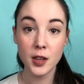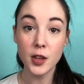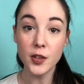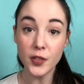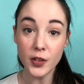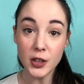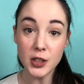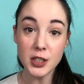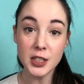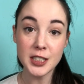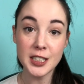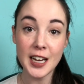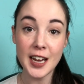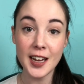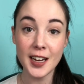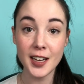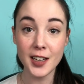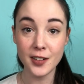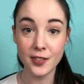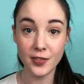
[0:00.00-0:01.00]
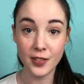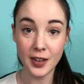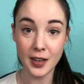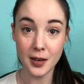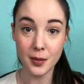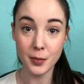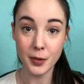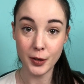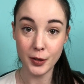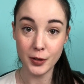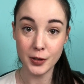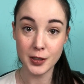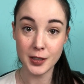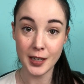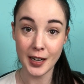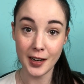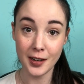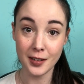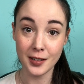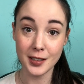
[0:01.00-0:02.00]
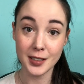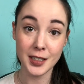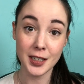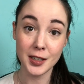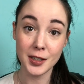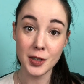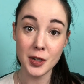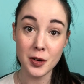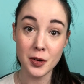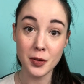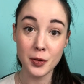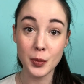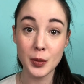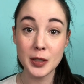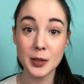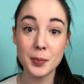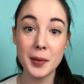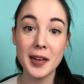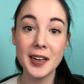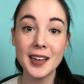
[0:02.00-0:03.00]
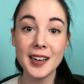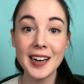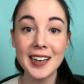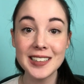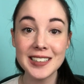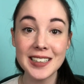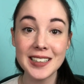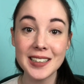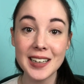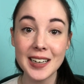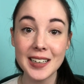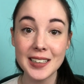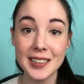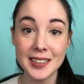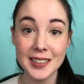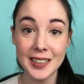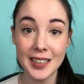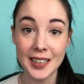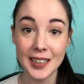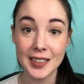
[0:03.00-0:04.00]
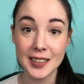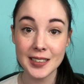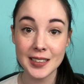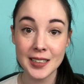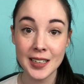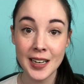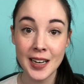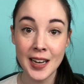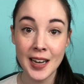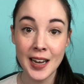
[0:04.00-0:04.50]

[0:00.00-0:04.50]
The first Italian film, whose title is unknown, was made in 1896